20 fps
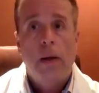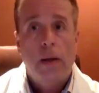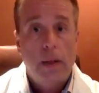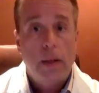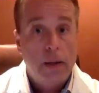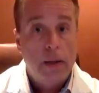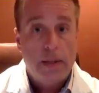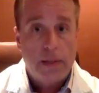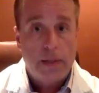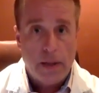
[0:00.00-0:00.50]

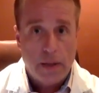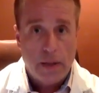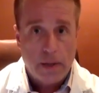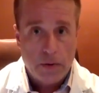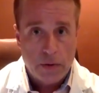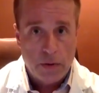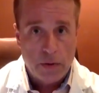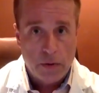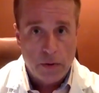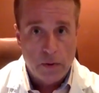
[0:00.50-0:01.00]
in a
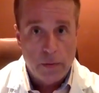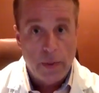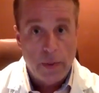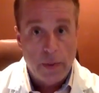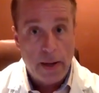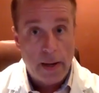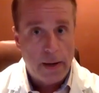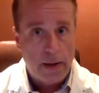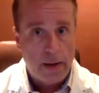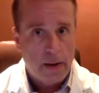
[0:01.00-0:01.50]
test tube and
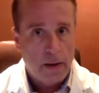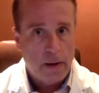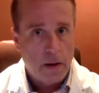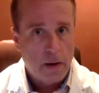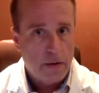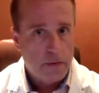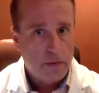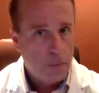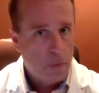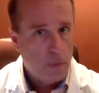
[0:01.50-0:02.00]
add
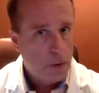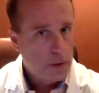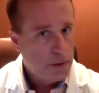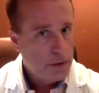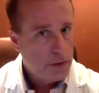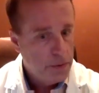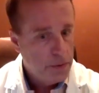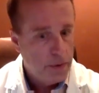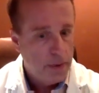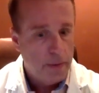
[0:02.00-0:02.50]
NRF1
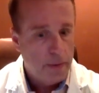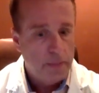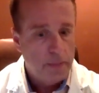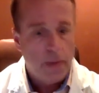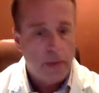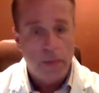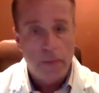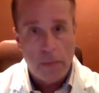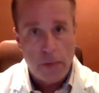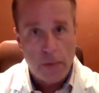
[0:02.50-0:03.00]
to them
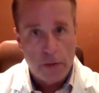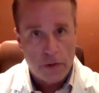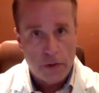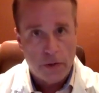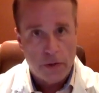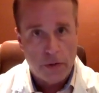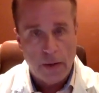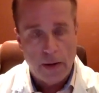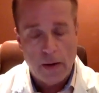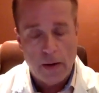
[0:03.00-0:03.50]
and
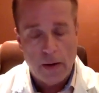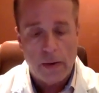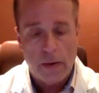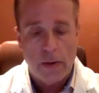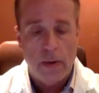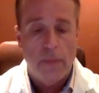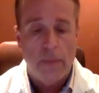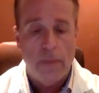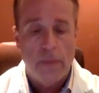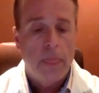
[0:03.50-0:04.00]
measure the
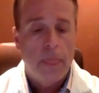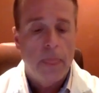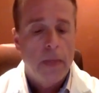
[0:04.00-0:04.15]
outcome.